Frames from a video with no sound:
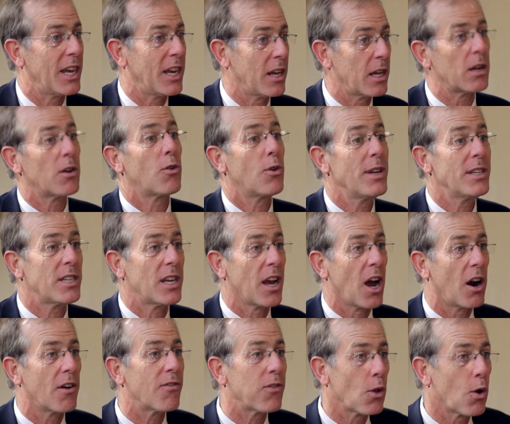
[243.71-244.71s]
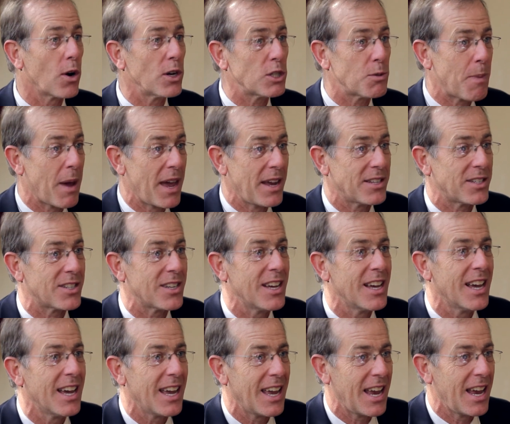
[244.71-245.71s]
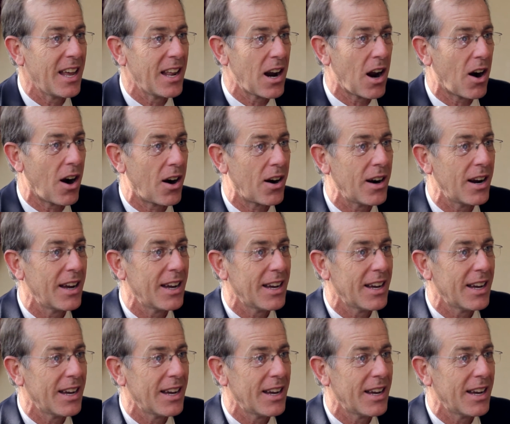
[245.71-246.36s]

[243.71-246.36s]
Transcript: increasing our floor space in our